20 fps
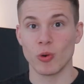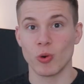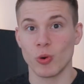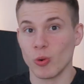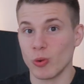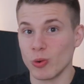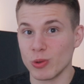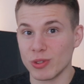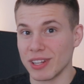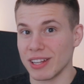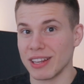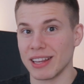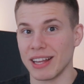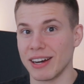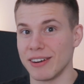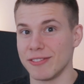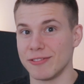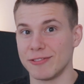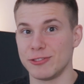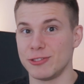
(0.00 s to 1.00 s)
Who would
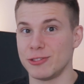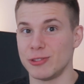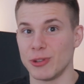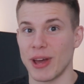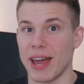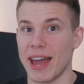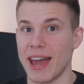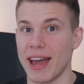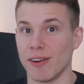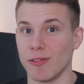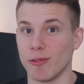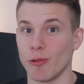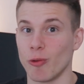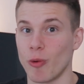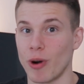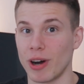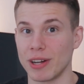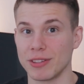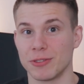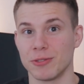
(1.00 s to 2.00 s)
love to have
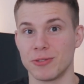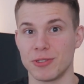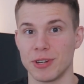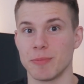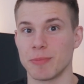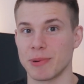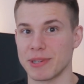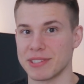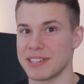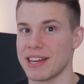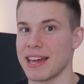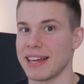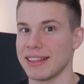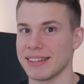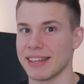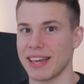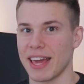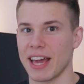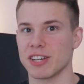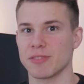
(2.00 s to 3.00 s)
1 to
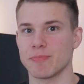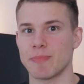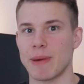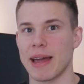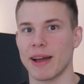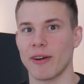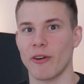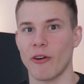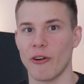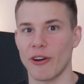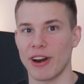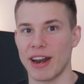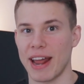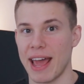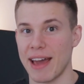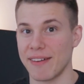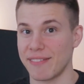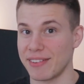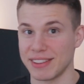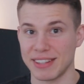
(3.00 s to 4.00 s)
3% cashback on
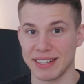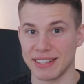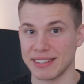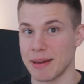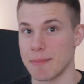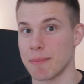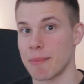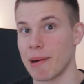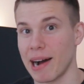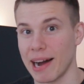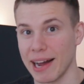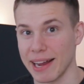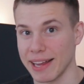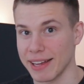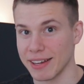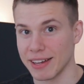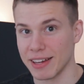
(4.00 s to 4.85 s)
everything they buy?